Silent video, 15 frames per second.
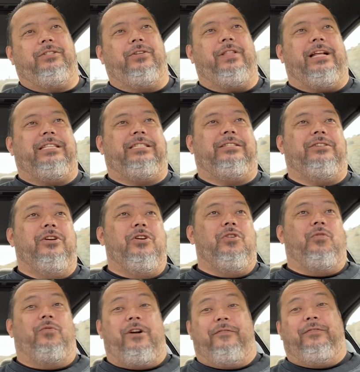So that's
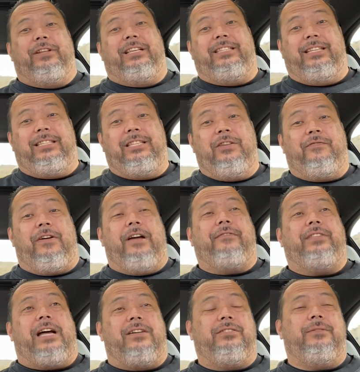roughly
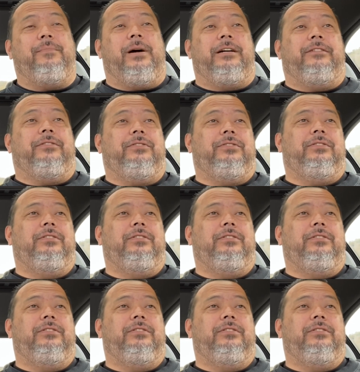65,000 miles.